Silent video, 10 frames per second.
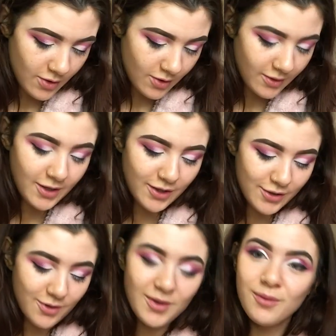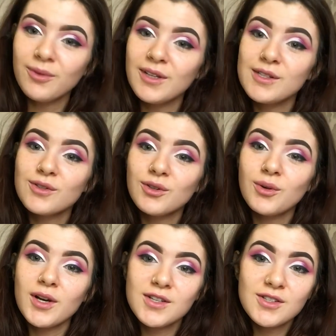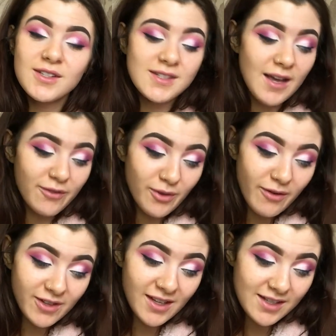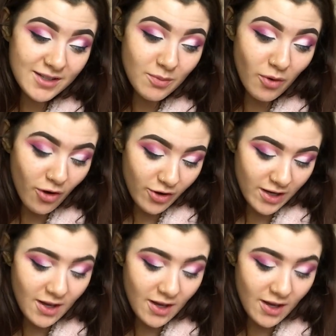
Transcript: Lydia's coming in with these good questions. Have you ever kissed a boy?